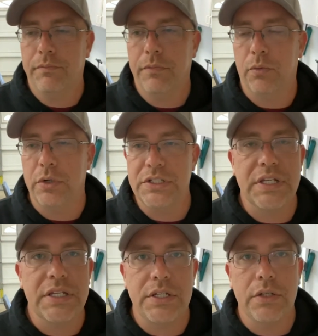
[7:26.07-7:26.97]

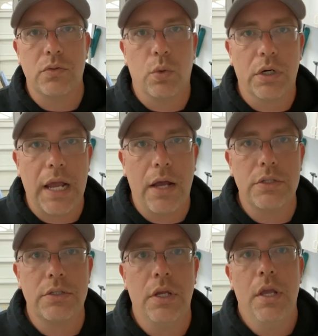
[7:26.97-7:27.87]
resistance
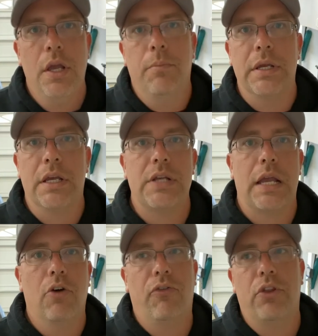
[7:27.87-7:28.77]
workouts because I
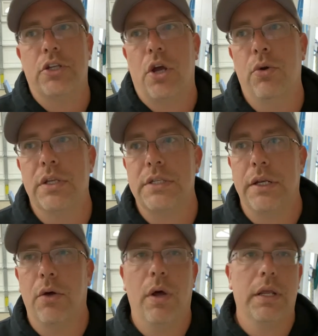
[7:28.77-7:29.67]
go for the toneness. I
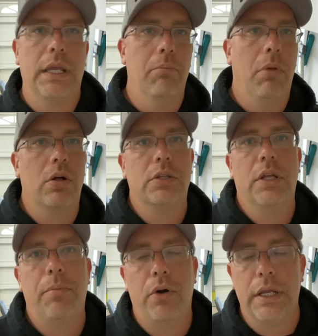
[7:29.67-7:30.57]
don't want to get bulked
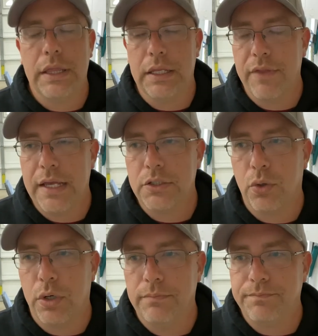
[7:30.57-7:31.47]
up or anything of that
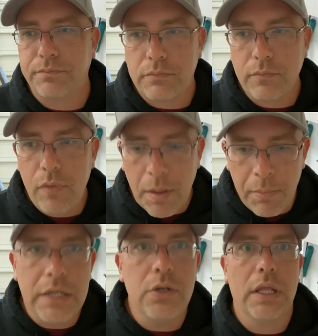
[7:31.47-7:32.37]
sort,
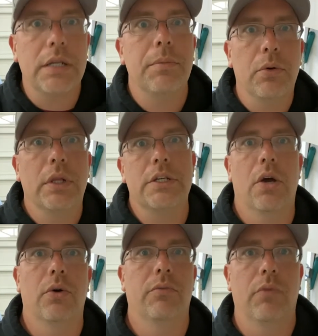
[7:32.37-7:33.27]
but I do like to be really
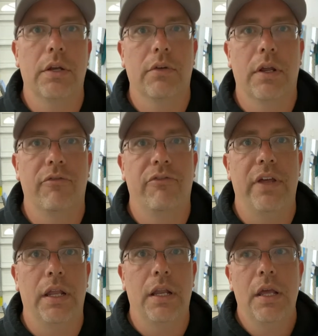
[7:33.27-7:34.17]
toned and
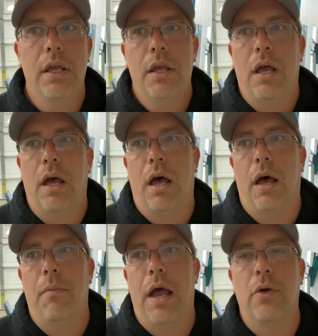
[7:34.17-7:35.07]
fit.
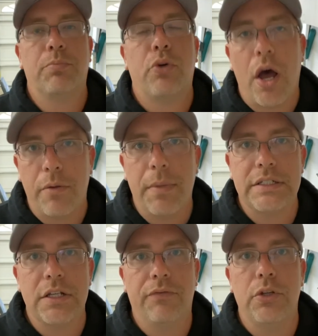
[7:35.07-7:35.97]
I was proud of
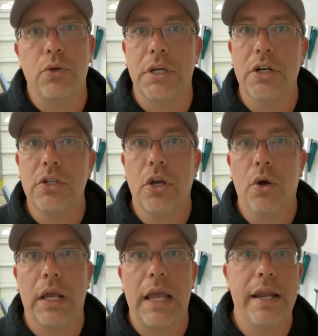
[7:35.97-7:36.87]
myself 2 years
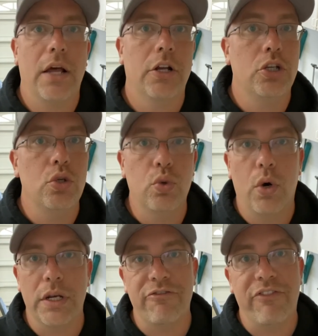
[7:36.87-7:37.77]
ago. I got down to
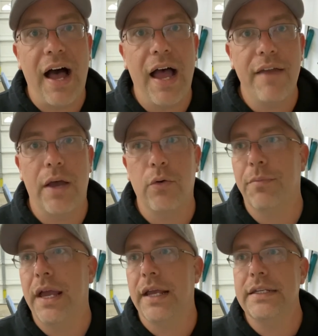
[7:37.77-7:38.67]
225. That was
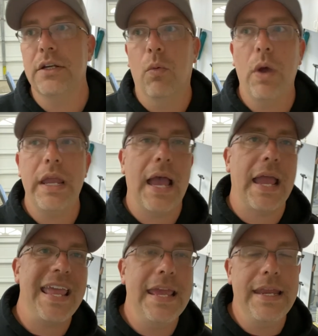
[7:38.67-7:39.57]
my ideal weight. I
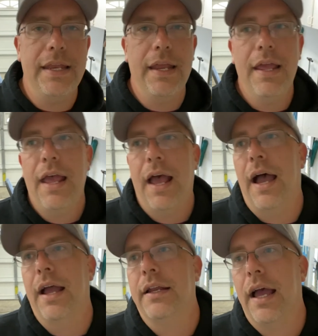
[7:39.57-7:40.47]
hit it.
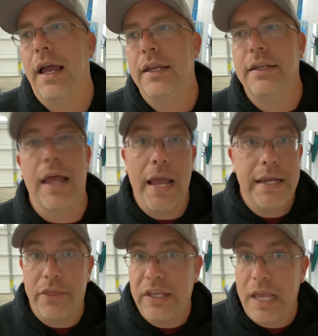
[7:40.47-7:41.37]
I
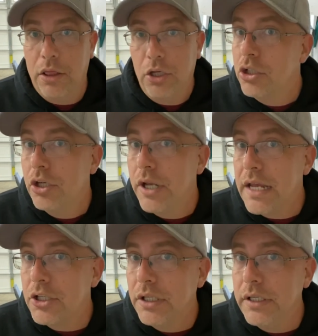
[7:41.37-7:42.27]
didn't think I looked good
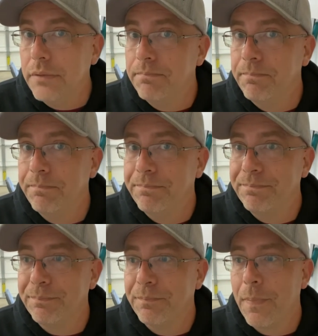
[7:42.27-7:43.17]
actually,
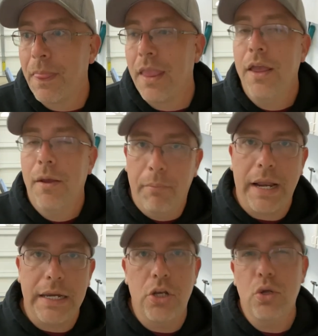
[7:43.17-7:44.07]
but
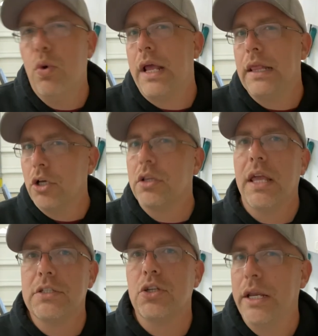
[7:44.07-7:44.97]
I knew what I looked
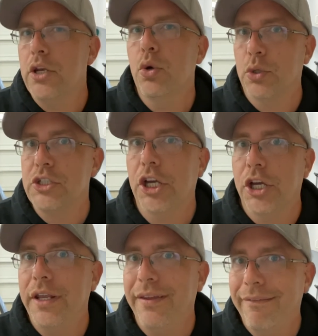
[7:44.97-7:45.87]
like. So I knew it was
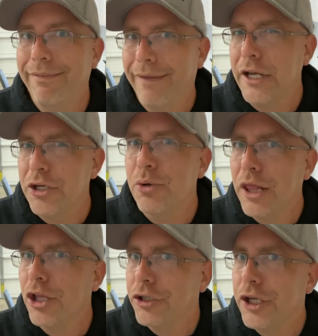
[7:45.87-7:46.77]
good. I knew I
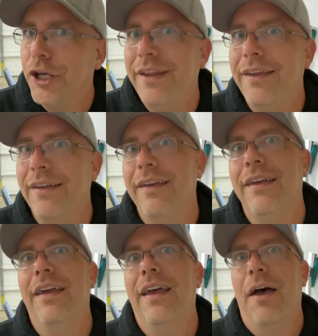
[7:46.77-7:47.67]
looked good,
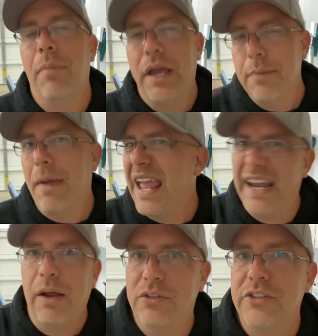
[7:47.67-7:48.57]
but in my head,
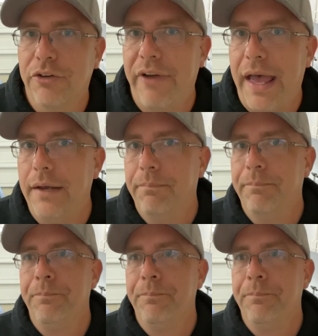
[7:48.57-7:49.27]
I was still fat,